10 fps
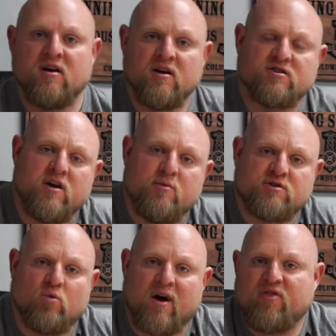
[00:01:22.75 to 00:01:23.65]
So he would
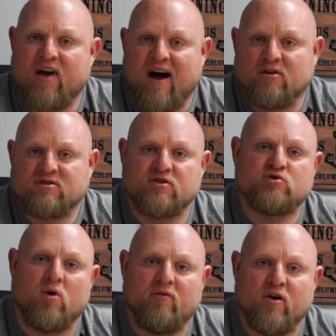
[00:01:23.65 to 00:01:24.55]
squat 1,000 to
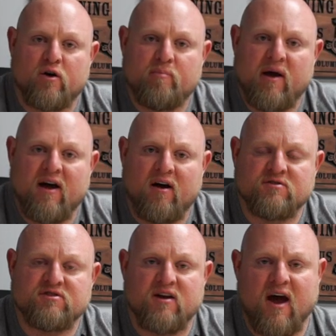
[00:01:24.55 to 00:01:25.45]
1,200
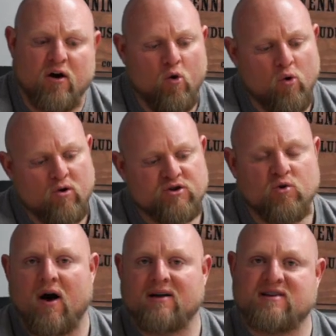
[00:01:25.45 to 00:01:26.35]
pounds at quarter
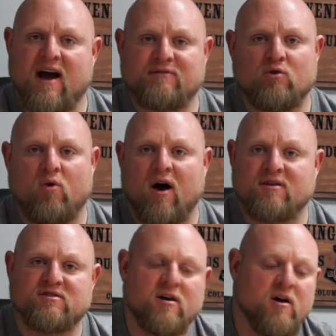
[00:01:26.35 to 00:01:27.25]
squats, half
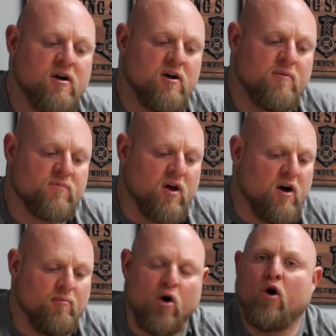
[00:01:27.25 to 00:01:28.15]
squats,
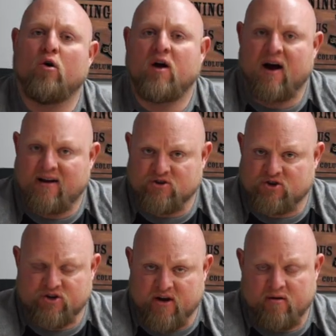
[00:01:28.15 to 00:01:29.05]
all kinds of
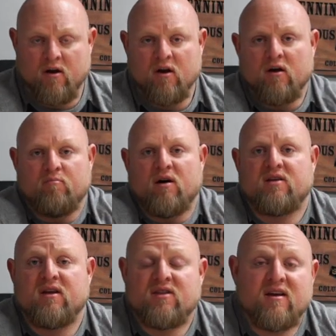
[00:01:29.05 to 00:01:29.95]
shit.
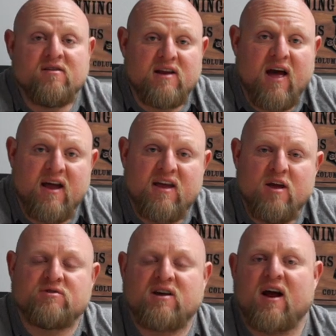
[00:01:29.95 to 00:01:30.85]
But at the end of the day, he
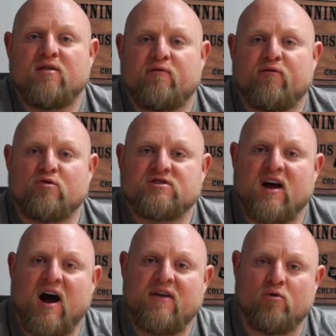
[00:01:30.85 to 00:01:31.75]
was kind of the first
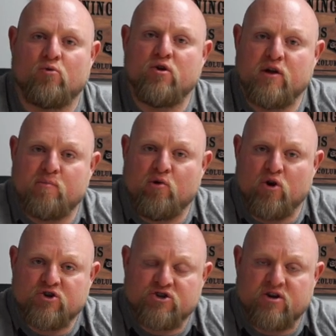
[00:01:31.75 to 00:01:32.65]
guy that really
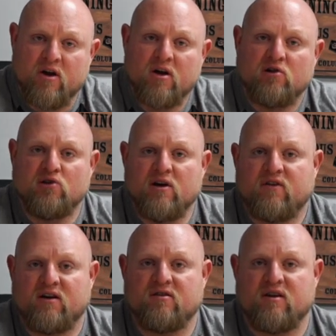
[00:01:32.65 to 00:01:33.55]
pushed
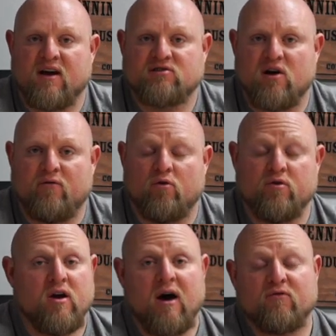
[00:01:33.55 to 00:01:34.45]
lifting to the next level.
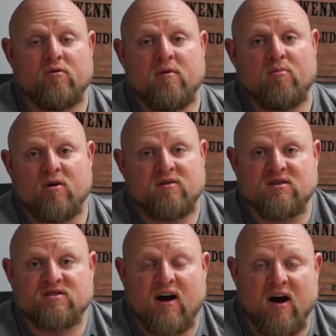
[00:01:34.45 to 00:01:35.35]
You have to remember at
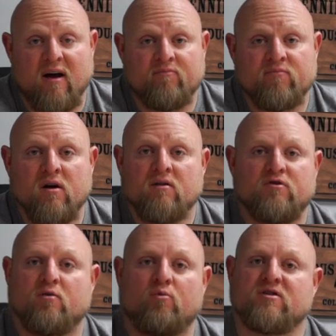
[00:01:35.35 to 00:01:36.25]
this time,
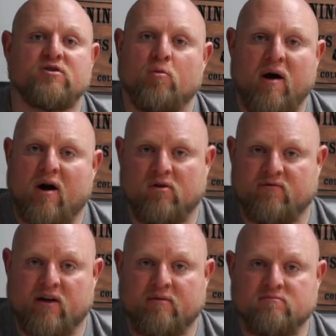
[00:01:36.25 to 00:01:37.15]
there was no
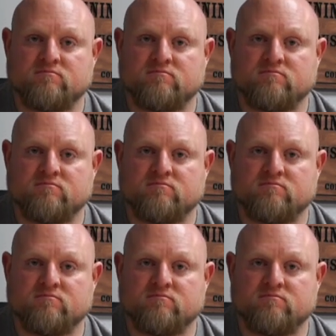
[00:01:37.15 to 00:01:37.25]
powerlifting.